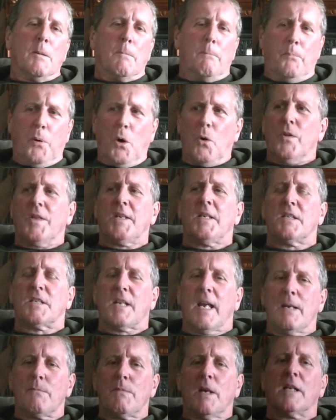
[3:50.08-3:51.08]
Put these
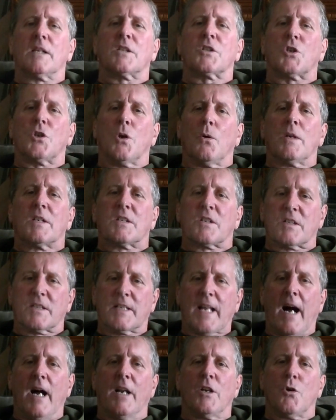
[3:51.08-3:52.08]
emails through and
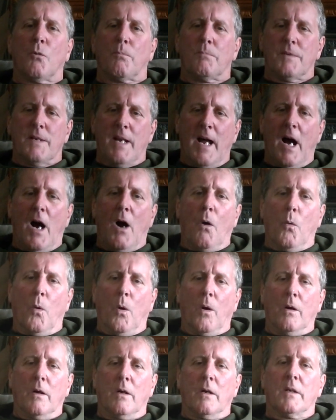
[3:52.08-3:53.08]
stand up now.
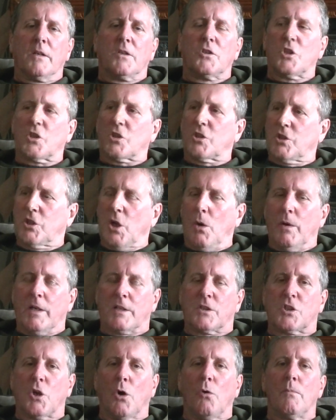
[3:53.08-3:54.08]
Just do it,
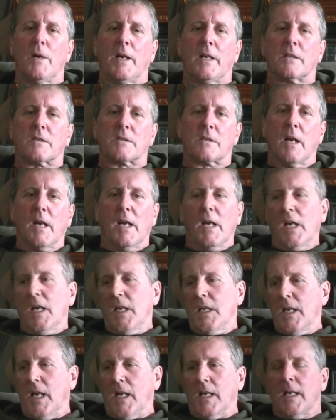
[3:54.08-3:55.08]
2 minutes.
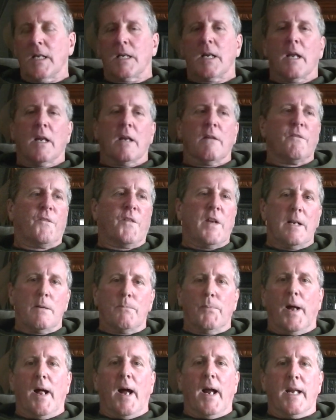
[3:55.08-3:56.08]
You can feel
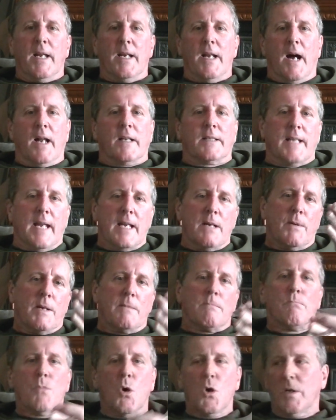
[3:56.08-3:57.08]
better, you know, do a
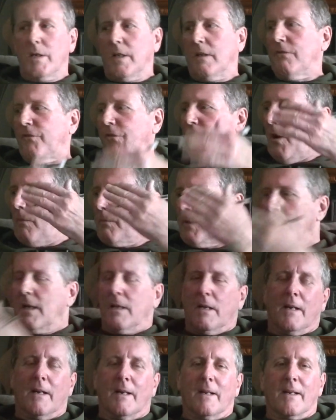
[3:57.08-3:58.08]
bit moaning from your
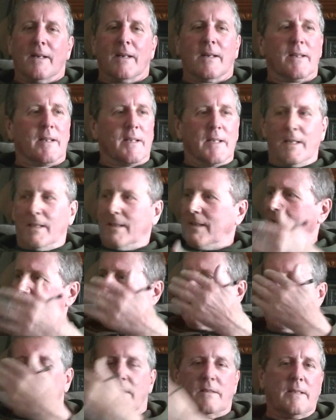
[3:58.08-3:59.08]

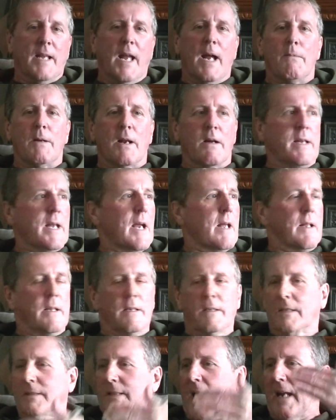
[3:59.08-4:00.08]
kitchen table or
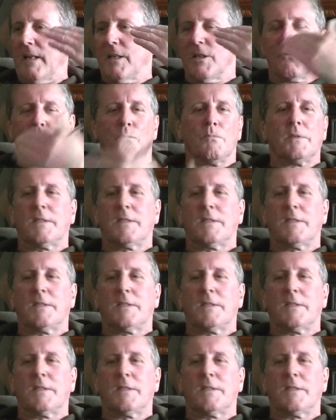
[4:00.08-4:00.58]
your dining room